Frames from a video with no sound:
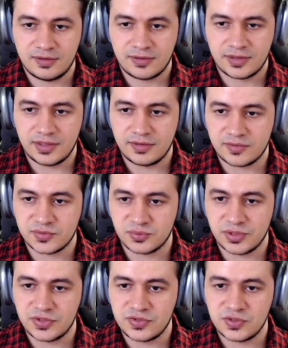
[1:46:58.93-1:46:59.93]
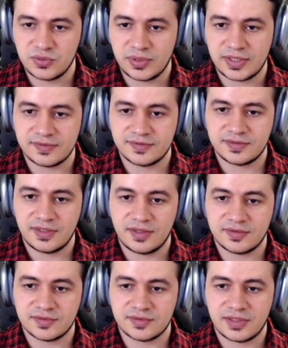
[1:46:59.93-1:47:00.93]
Okay, there's one issue, and it
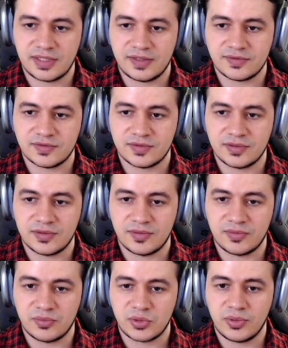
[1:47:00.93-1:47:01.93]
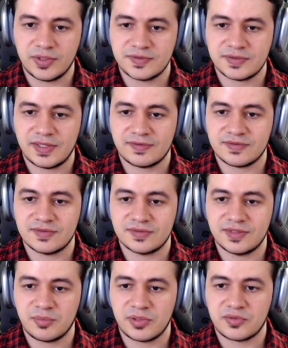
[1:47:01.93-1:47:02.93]
says that requires that the
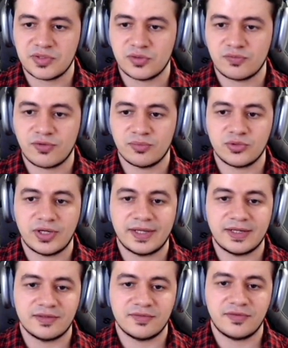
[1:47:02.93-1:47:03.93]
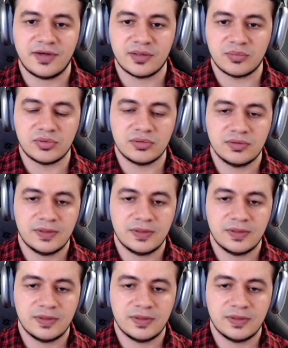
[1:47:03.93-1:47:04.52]
sidebar entry conform to identifiable,